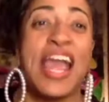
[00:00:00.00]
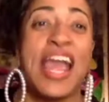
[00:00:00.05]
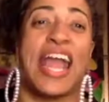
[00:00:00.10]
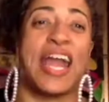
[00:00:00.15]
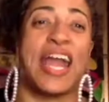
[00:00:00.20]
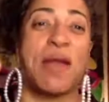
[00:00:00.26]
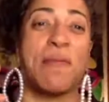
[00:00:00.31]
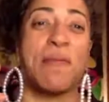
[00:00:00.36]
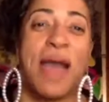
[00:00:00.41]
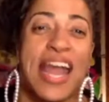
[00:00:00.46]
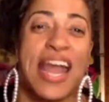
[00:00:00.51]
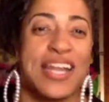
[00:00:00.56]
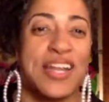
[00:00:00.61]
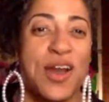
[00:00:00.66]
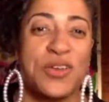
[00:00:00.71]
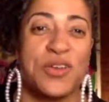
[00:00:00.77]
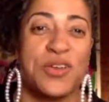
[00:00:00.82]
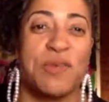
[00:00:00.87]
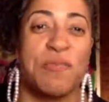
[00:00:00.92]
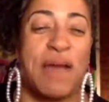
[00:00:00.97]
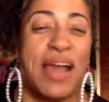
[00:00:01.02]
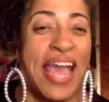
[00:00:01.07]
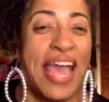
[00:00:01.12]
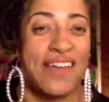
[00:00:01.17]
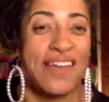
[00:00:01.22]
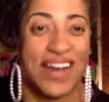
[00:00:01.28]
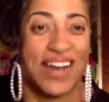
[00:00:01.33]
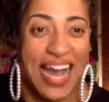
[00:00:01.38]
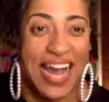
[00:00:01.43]
Everybody know you might
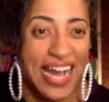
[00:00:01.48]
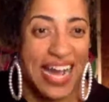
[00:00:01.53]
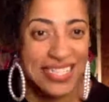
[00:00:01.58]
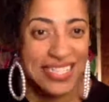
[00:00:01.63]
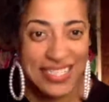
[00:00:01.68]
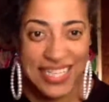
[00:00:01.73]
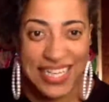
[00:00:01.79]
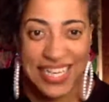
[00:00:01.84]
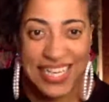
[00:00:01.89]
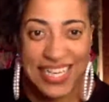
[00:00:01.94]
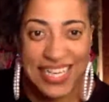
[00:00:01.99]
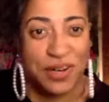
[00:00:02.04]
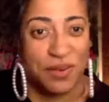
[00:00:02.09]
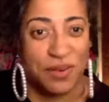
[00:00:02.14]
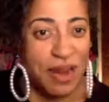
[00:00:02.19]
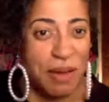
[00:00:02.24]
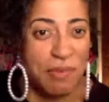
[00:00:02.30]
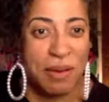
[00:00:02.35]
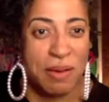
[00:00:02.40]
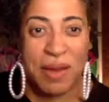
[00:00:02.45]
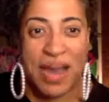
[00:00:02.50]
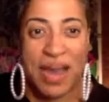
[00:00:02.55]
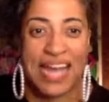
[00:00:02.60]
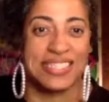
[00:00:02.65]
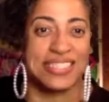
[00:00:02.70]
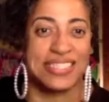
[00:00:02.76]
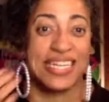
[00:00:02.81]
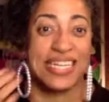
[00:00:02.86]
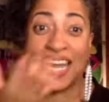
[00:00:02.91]
have an auntie, a grandmama
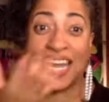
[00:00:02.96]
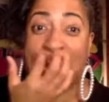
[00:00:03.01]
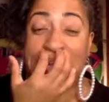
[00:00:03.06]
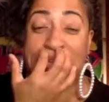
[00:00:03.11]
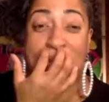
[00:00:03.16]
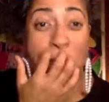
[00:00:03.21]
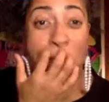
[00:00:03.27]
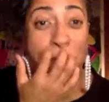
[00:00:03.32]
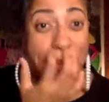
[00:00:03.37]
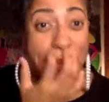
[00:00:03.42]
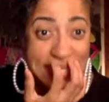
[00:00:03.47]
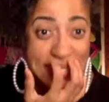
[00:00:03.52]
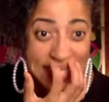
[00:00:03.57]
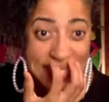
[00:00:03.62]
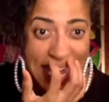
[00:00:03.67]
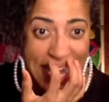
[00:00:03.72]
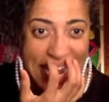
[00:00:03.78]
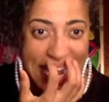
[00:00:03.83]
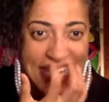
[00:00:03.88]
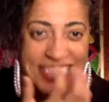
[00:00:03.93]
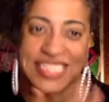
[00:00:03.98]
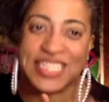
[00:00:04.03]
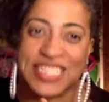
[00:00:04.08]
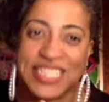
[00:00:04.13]
auntie that got that mustache.